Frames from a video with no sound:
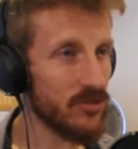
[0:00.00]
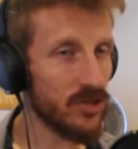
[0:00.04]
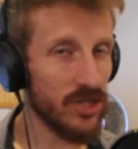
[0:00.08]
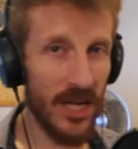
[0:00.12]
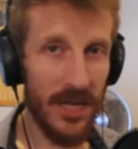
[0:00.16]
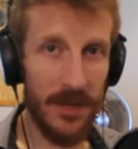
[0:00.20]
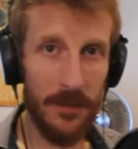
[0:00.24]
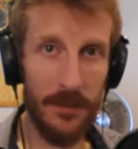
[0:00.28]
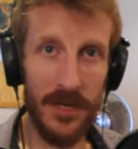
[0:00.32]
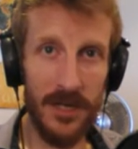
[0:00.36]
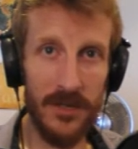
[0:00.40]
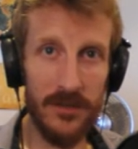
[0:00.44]

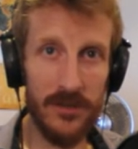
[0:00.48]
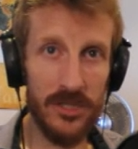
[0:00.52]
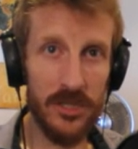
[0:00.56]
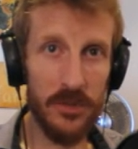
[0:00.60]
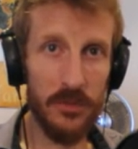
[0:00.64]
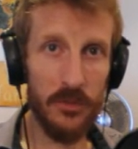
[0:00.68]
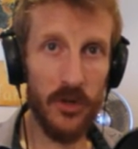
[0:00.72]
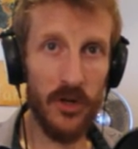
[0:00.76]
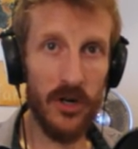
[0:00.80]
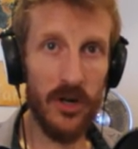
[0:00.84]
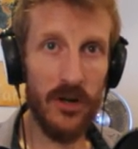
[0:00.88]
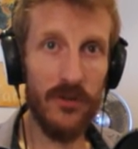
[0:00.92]
Check me out
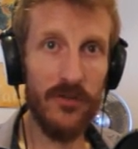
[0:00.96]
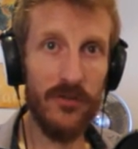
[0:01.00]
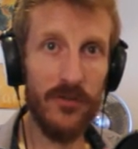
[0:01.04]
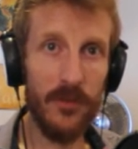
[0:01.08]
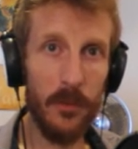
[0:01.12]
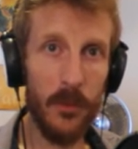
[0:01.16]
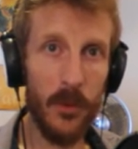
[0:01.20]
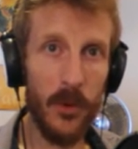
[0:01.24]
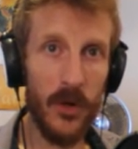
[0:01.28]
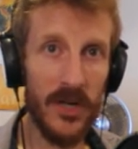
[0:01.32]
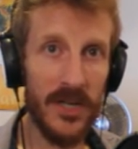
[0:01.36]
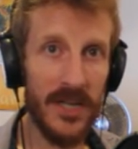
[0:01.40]
tomorrow
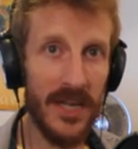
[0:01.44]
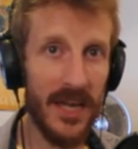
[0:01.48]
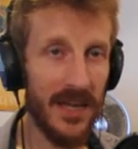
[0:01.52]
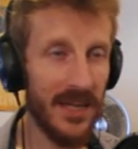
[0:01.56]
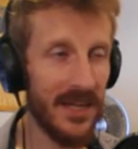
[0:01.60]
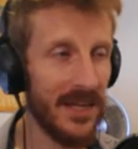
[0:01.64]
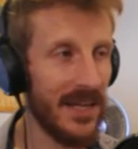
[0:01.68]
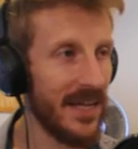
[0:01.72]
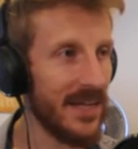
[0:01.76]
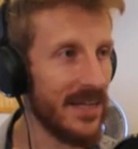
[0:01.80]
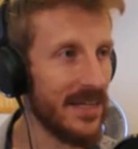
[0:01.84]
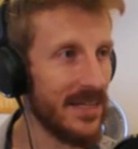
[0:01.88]
for more
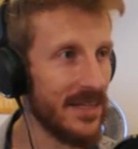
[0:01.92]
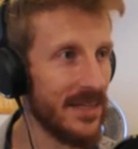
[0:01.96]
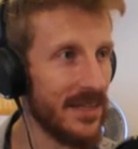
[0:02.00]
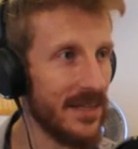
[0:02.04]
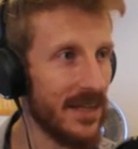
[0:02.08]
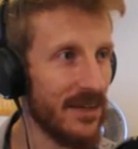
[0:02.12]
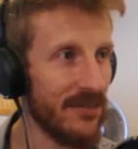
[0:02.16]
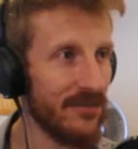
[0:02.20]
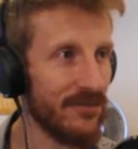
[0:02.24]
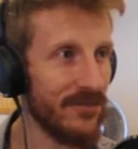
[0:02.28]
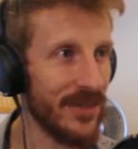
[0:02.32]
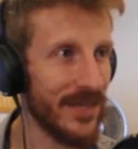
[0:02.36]

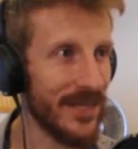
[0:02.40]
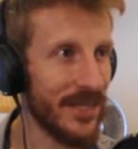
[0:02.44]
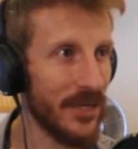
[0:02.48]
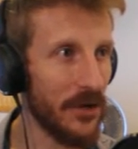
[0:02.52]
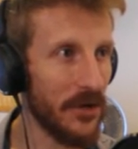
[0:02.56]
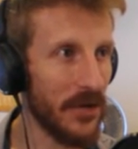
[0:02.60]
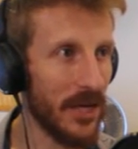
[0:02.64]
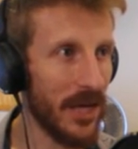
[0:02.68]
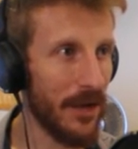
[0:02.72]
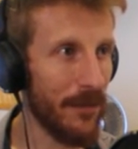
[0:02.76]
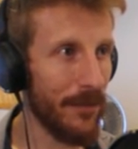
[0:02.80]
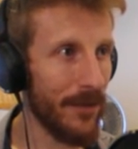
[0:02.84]
Canadian
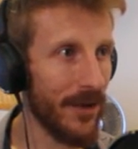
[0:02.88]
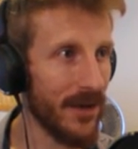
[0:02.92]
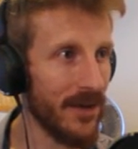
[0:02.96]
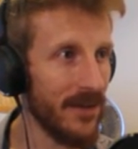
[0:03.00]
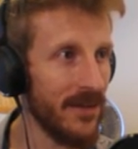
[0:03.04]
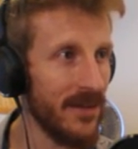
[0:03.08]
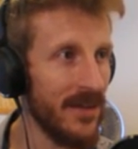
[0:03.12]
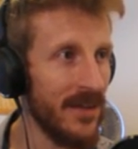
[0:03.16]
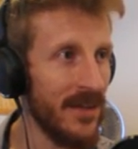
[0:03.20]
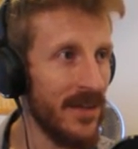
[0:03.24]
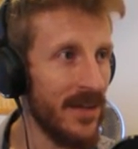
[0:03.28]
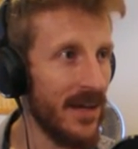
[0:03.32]
video gaming.
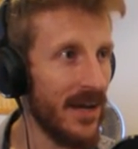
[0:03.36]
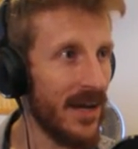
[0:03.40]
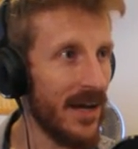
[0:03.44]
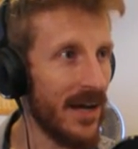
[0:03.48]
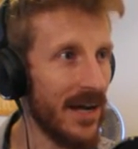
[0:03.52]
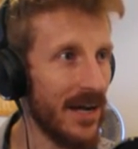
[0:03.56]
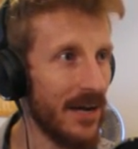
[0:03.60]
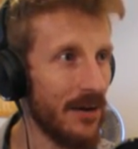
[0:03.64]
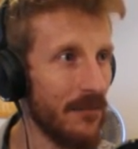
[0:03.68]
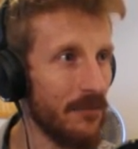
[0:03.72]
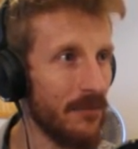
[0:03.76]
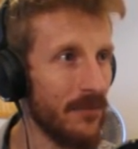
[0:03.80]

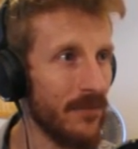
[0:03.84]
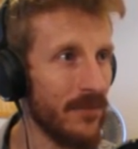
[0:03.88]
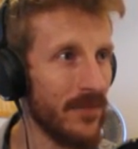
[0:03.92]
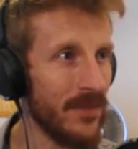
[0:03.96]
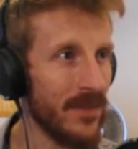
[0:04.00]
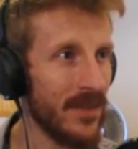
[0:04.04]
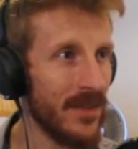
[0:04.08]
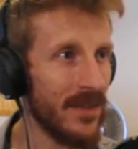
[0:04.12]
Um,